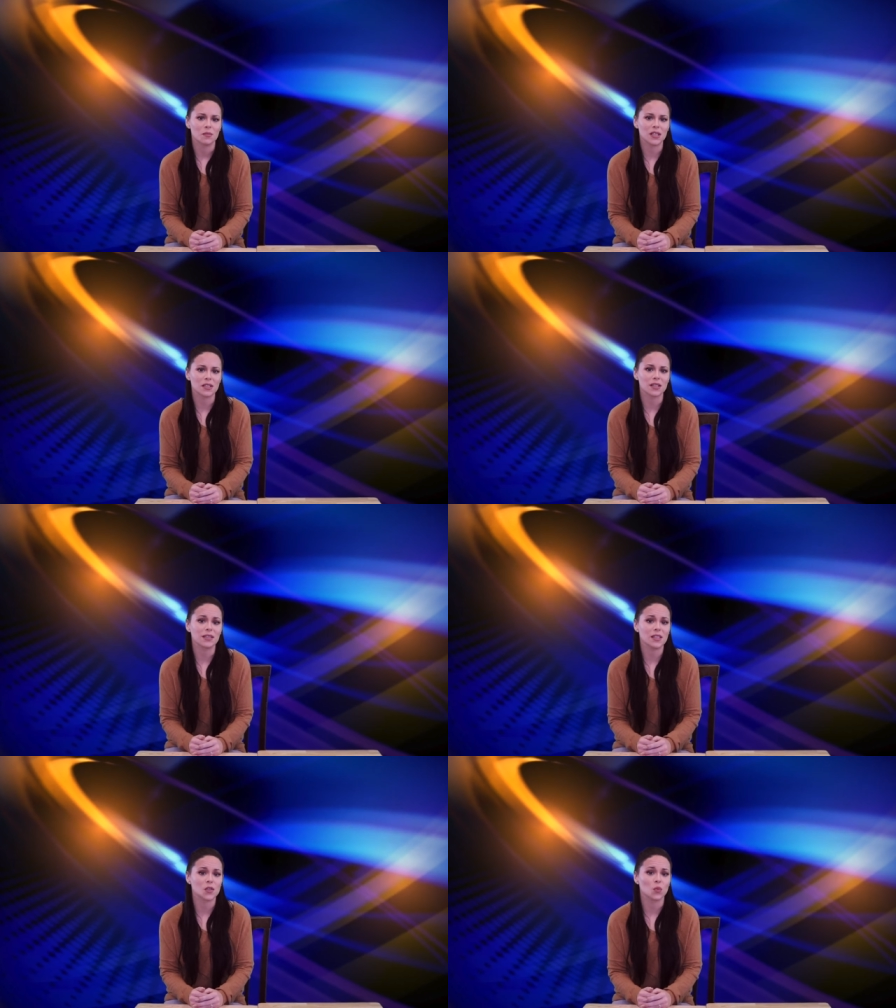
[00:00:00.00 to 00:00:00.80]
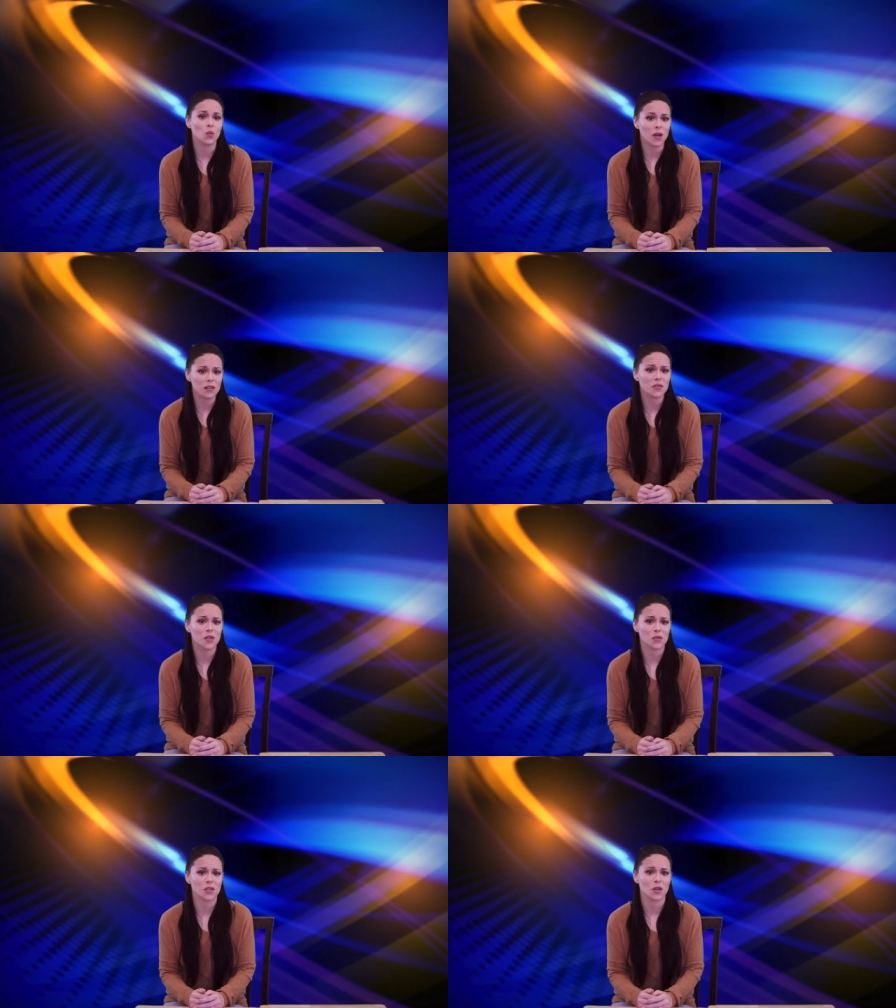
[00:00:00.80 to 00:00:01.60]
because at least one of
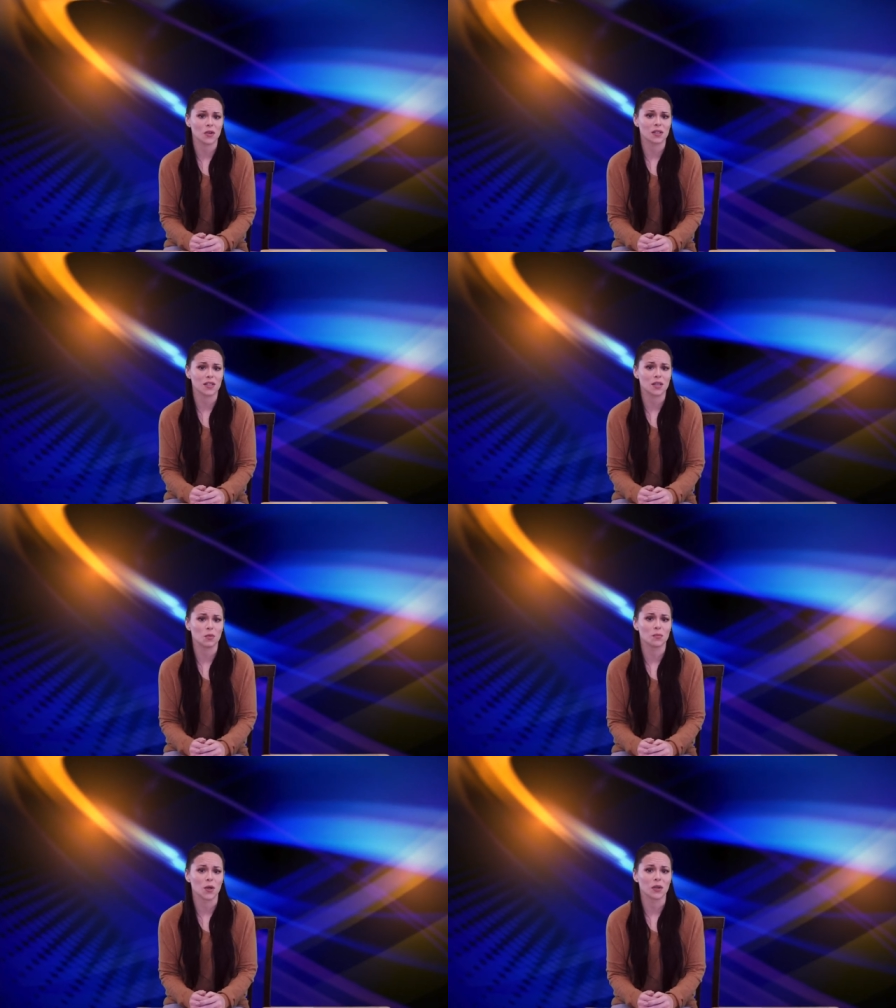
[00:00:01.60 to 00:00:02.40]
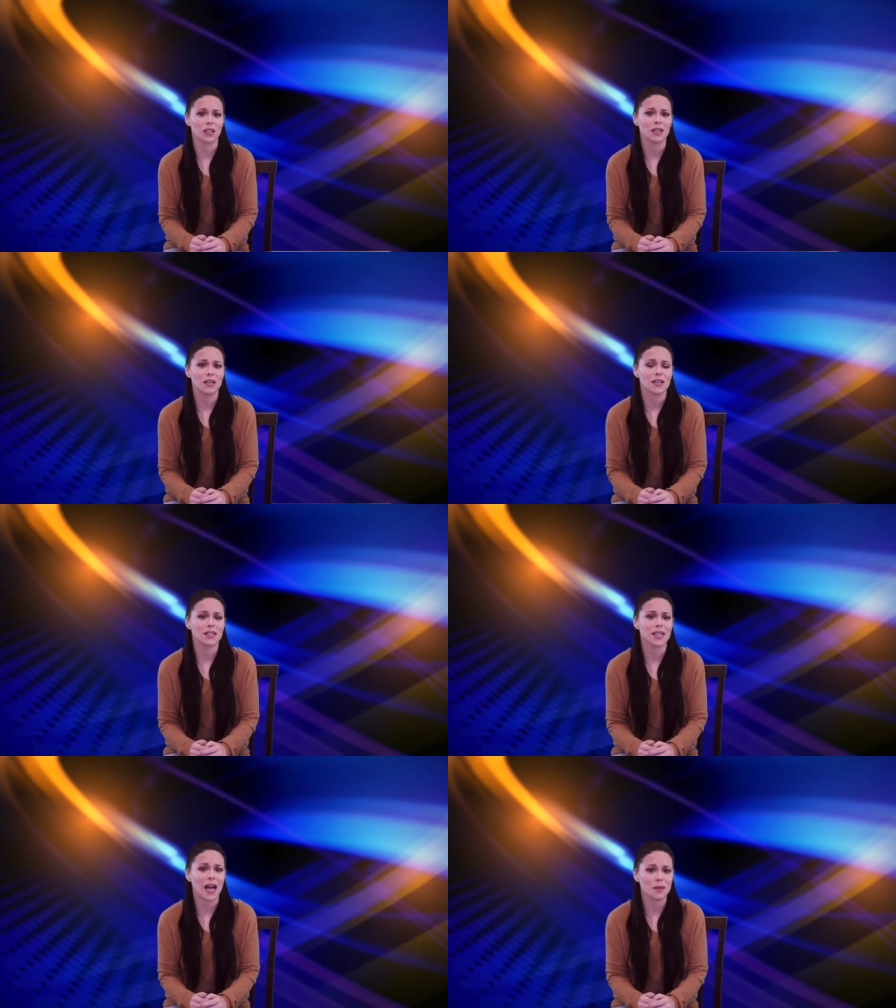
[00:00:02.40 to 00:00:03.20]
those tokens he promoted
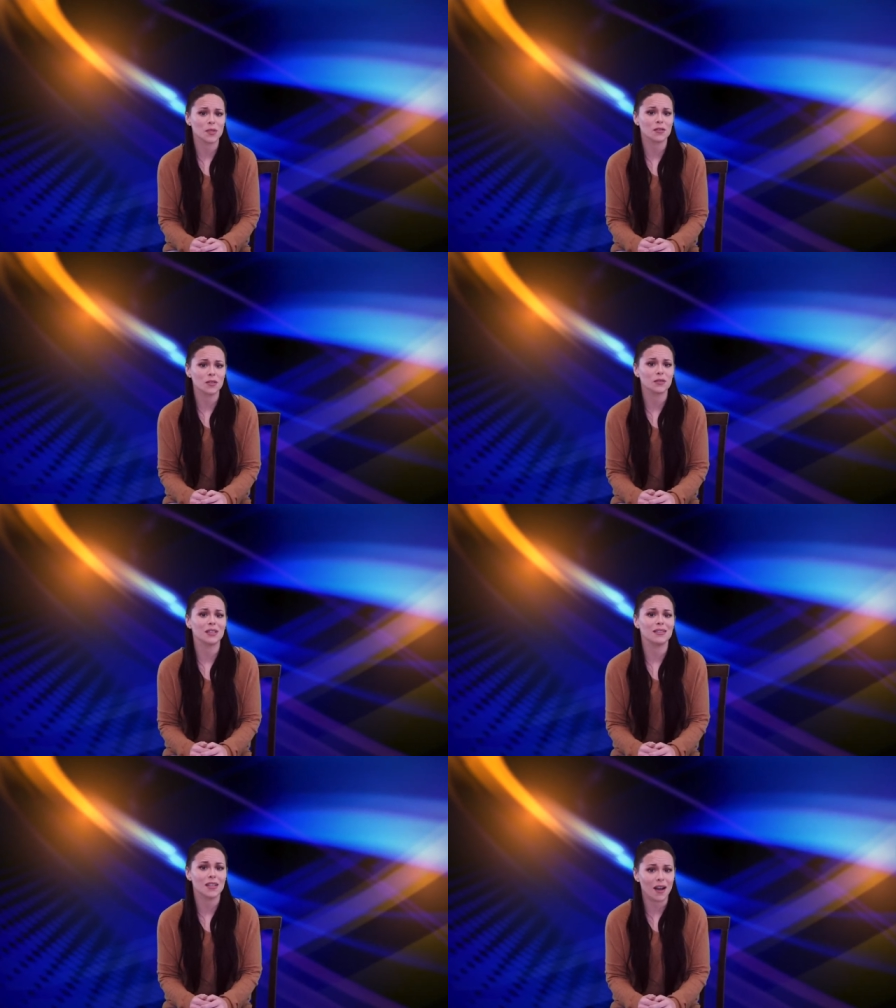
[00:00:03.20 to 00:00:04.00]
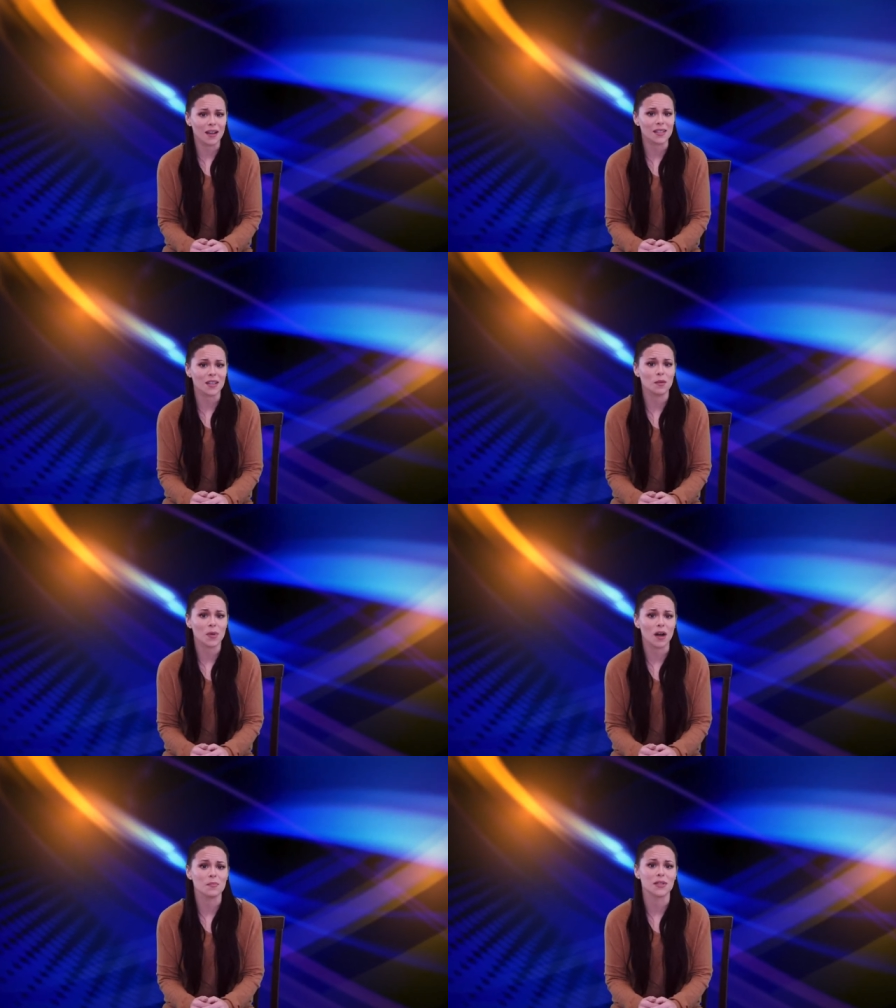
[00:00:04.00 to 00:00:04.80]
is absolutely not a
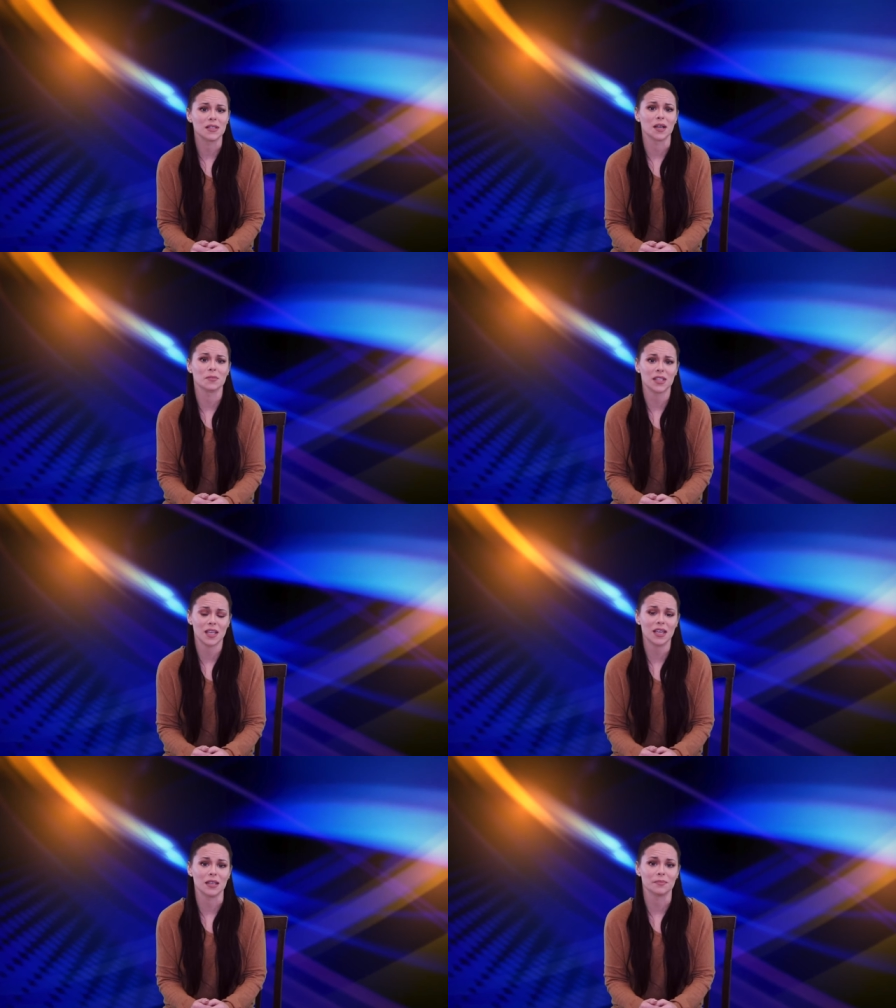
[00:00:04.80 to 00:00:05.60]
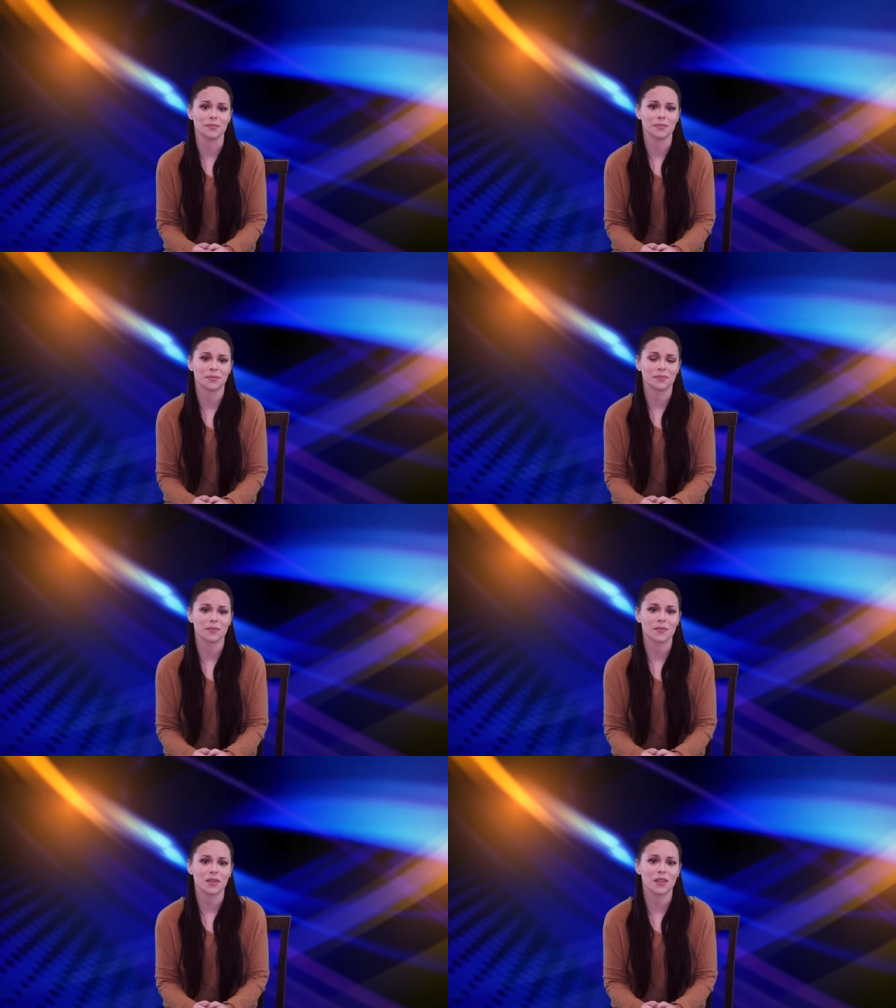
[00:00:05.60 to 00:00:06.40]
pump and dump scheme.
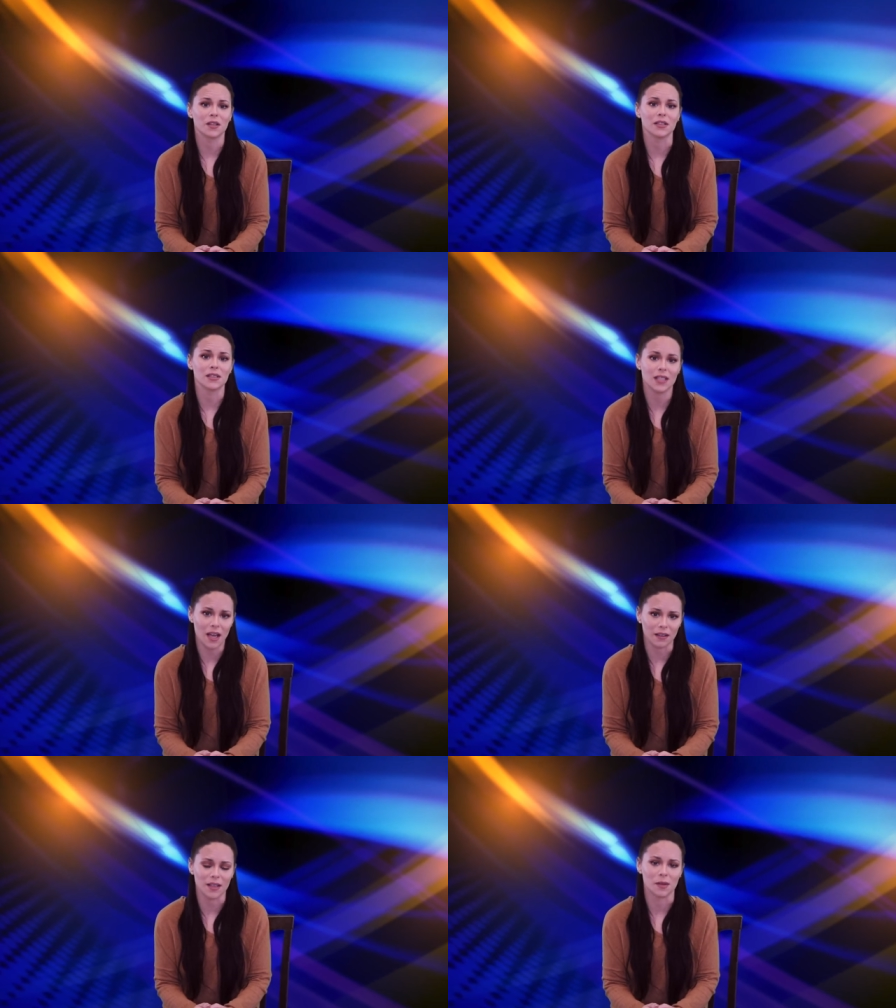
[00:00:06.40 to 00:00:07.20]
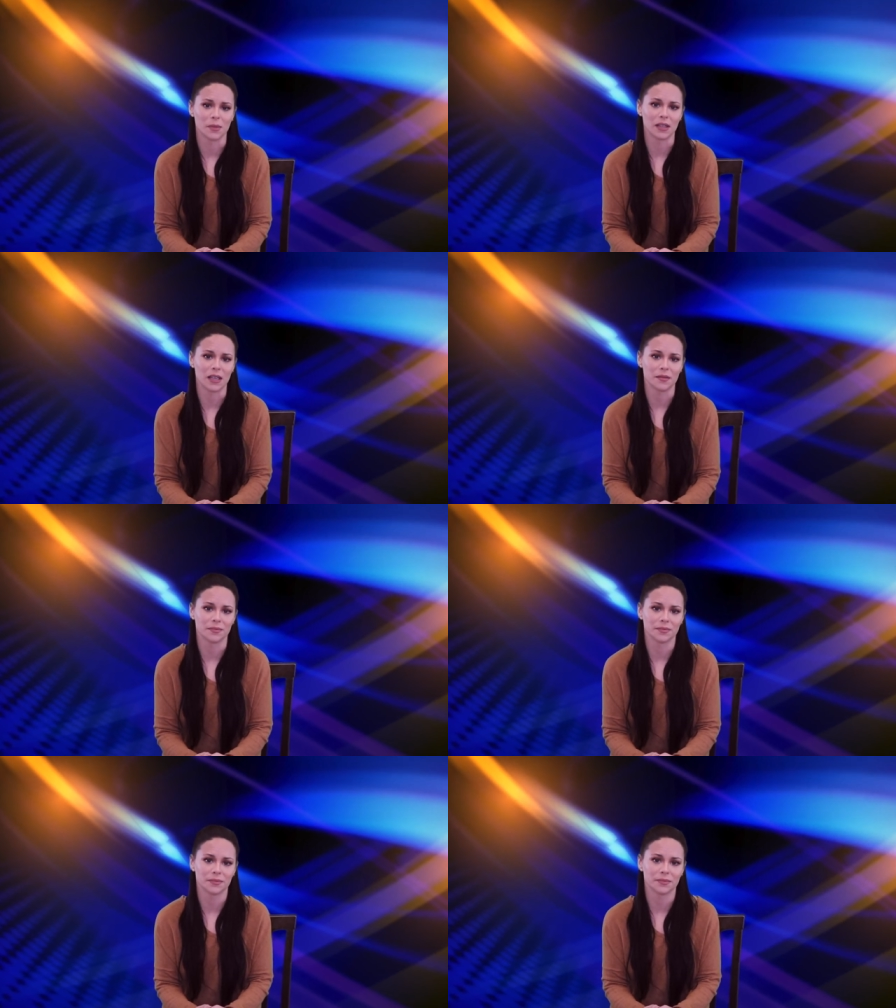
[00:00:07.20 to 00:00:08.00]
They're a tech company.